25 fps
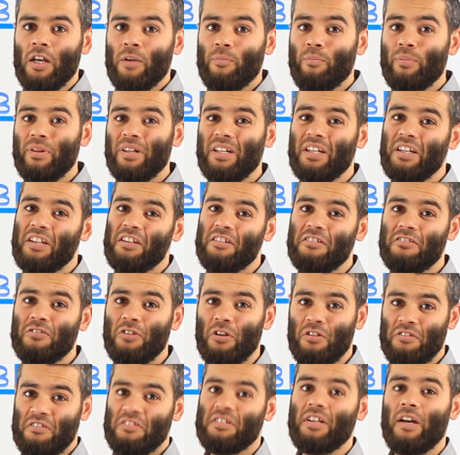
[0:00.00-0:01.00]
Please
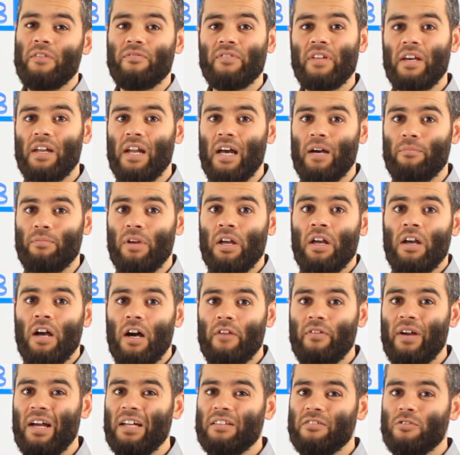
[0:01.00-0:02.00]
don't stuff that up.
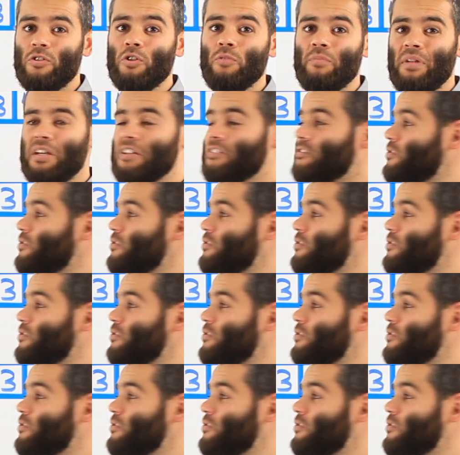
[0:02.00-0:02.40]
I've had too many